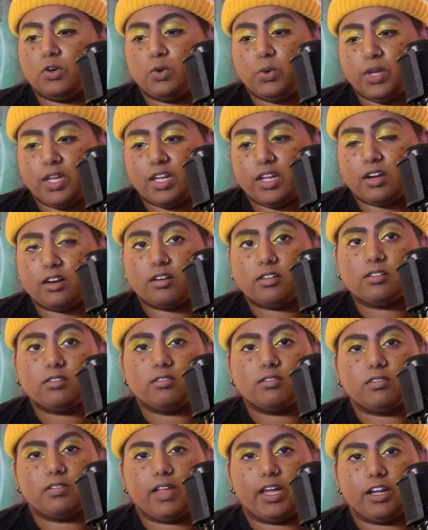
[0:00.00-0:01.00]
Queer
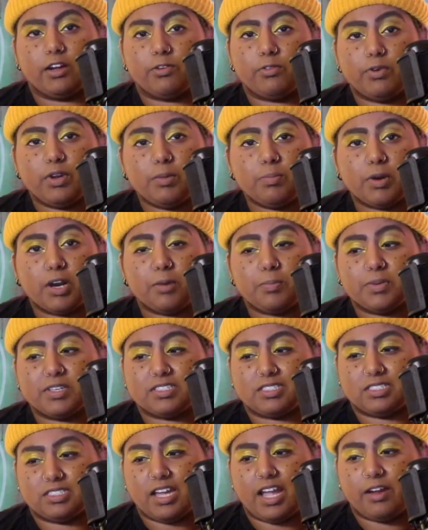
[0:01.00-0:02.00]
like a
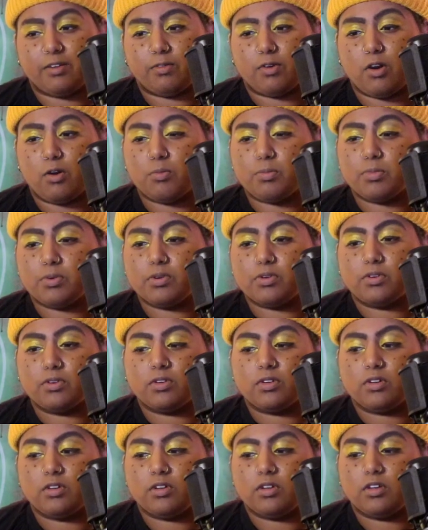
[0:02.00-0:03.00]
repurposed tightrope.
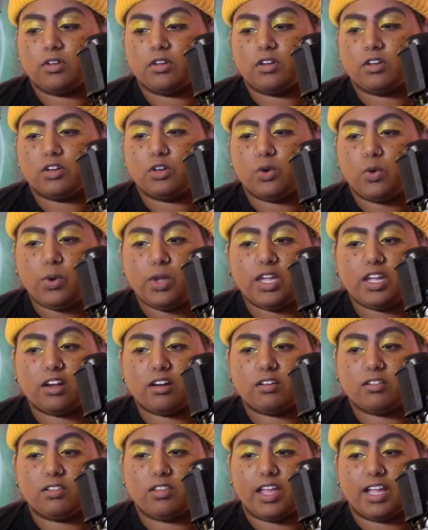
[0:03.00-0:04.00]

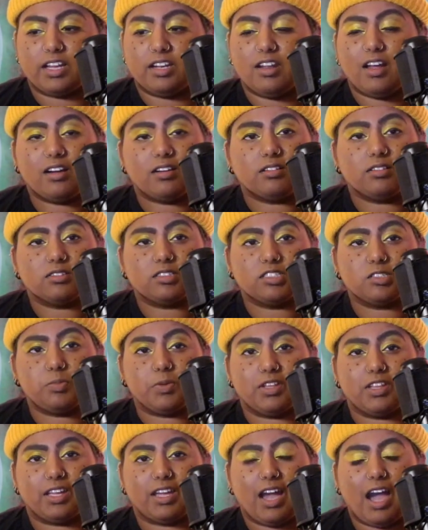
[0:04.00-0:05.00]
Queer like knuckles
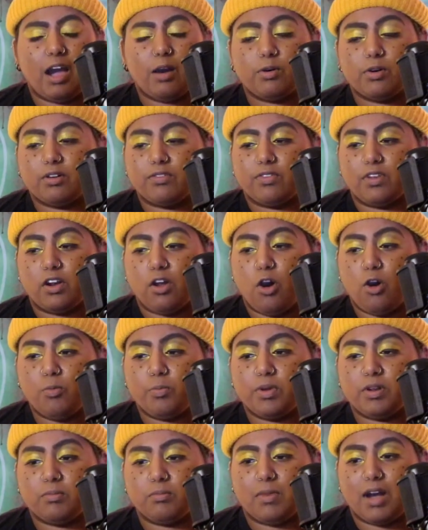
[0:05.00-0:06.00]
spilling out of an
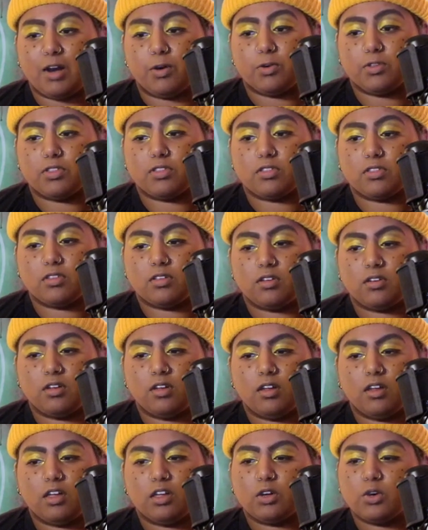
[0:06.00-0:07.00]
open mouth.
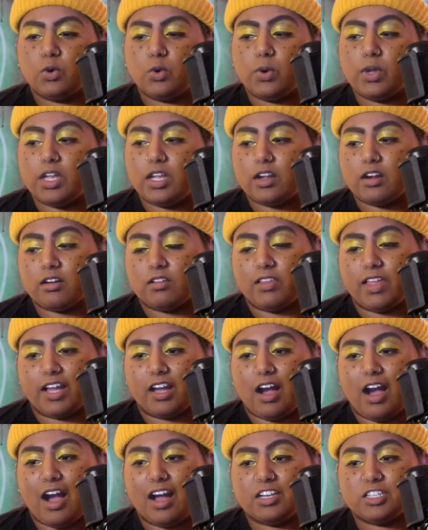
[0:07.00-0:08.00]
Queer
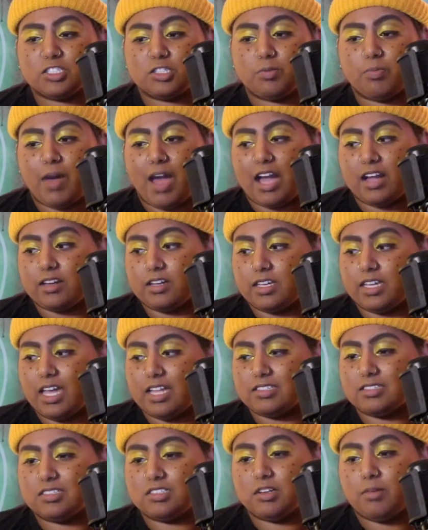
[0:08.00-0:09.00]
like a hunched back
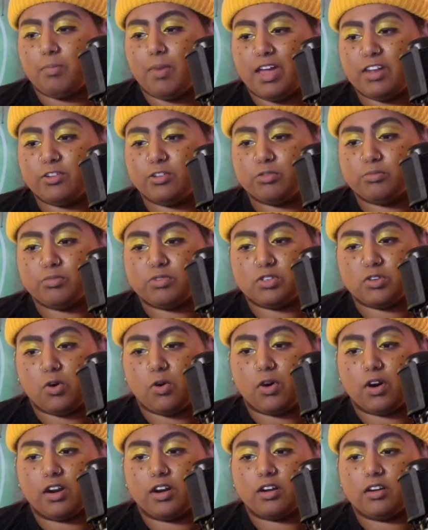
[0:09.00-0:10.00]
against a bedroom
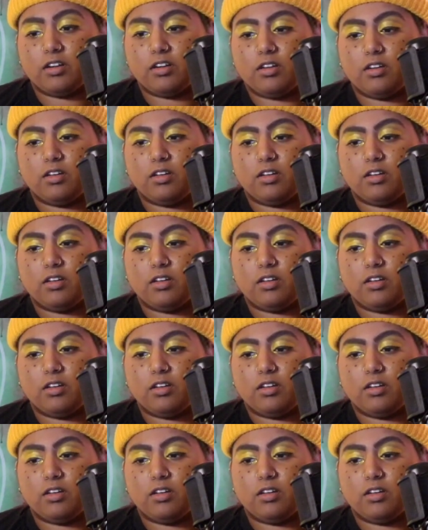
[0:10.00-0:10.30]
door.